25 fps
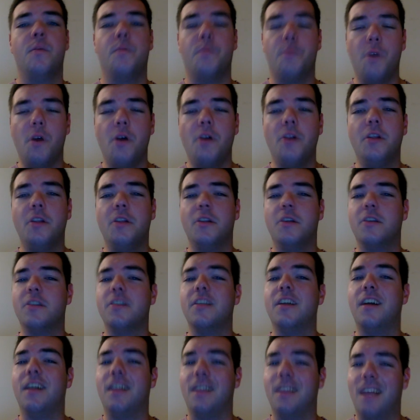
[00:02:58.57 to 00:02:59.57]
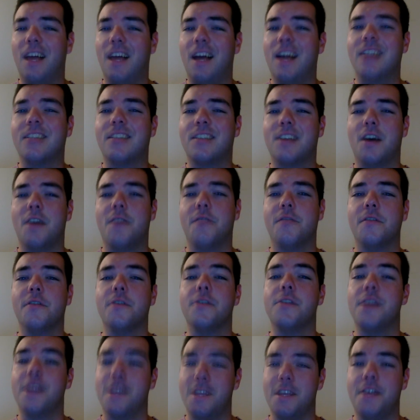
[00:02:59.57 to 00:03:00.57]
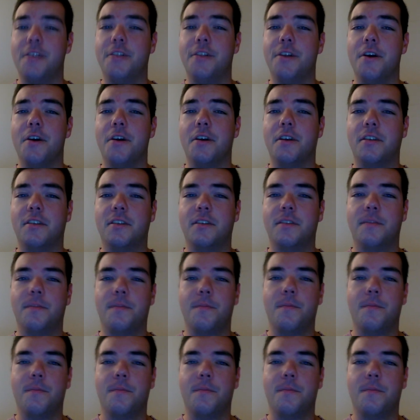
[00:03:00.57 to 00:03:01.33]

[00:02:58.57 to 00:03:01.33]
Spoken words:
Brawler looks a lot tougher than he looks.